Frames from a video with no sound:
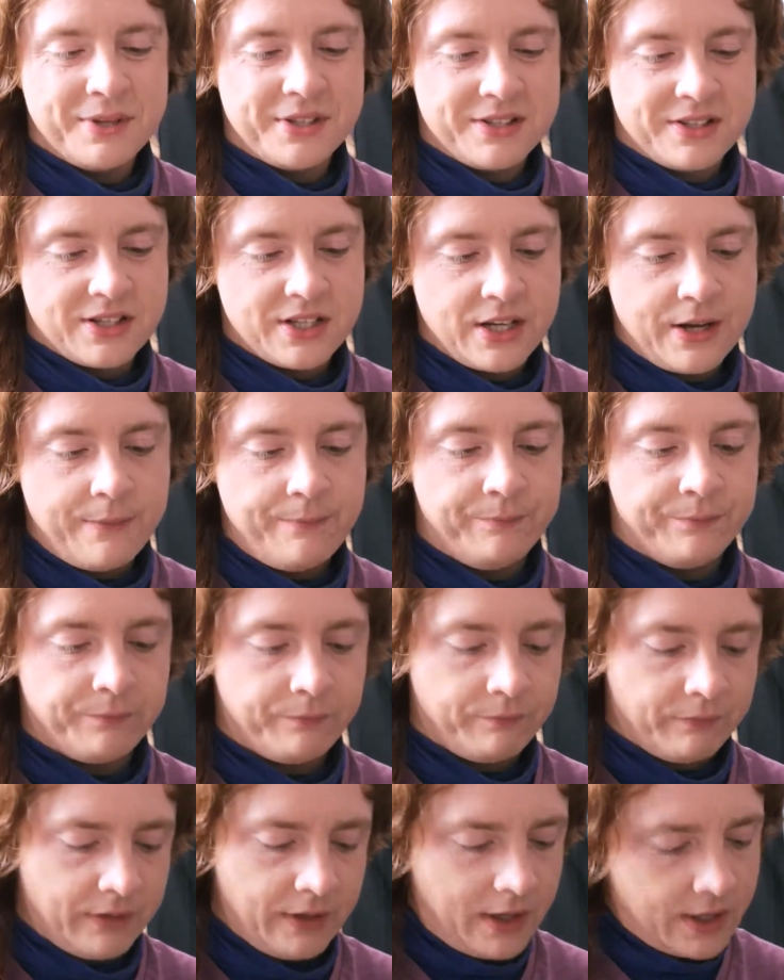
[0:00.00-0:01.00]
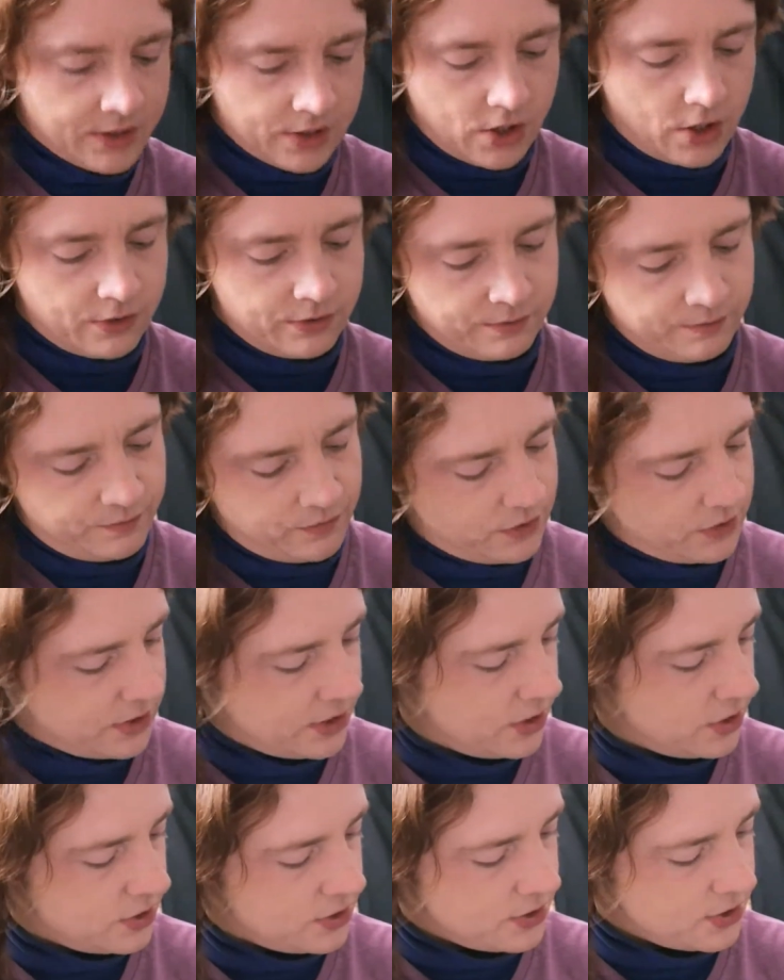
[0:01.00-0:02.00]
but um, yeah, it's got was
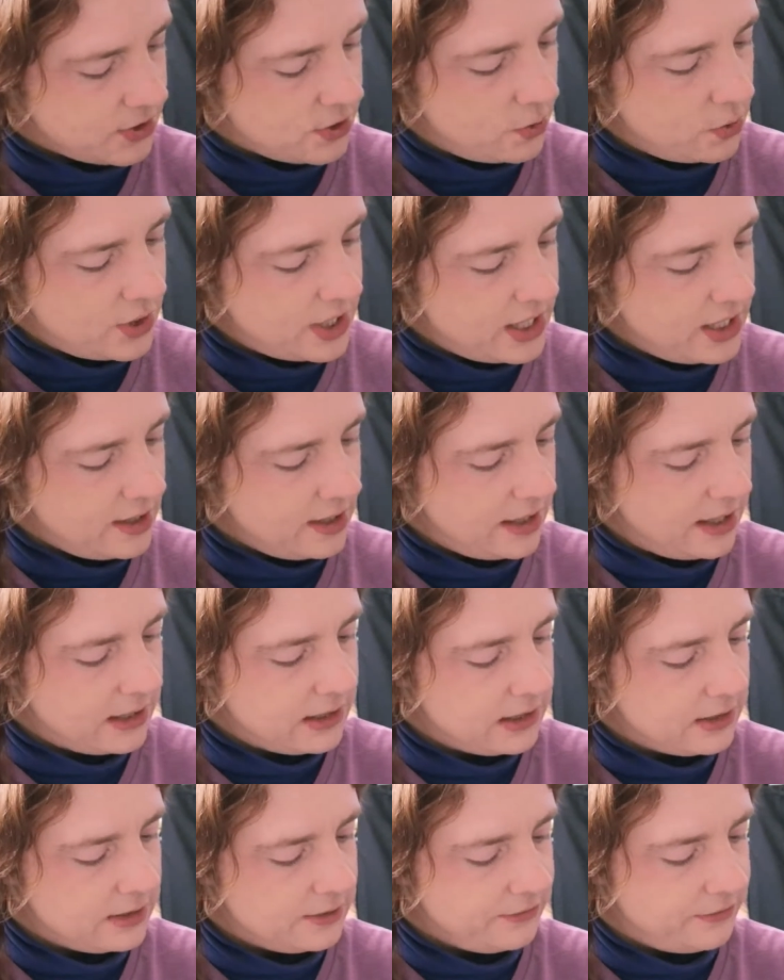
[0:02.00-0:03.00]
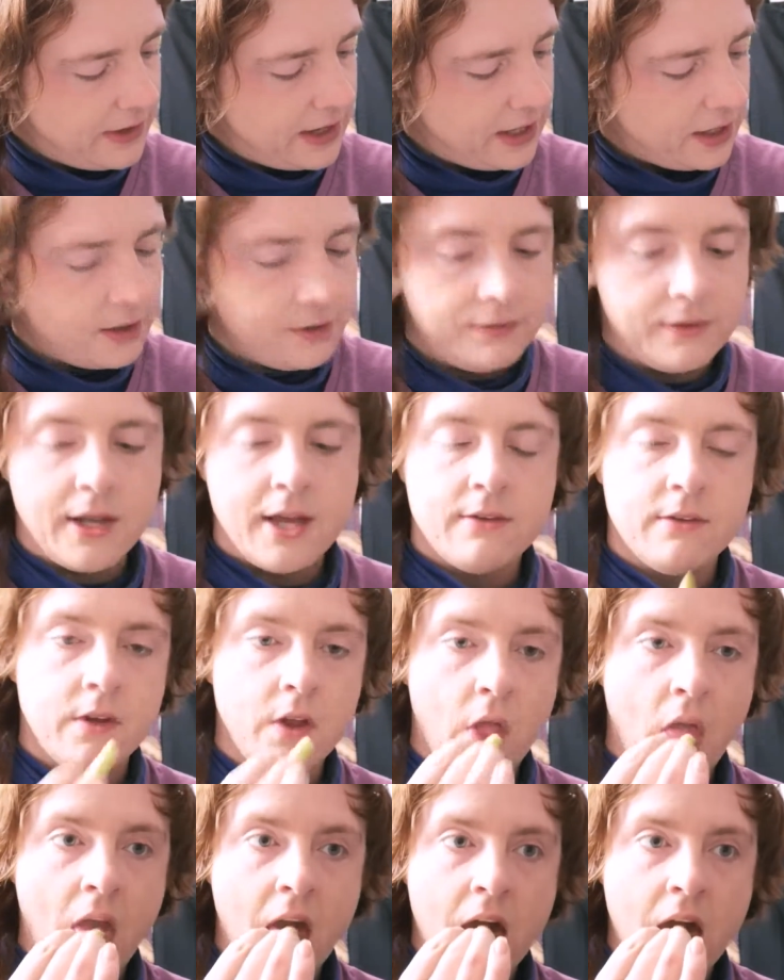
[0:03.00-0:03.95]
it soy and vinegar flavour,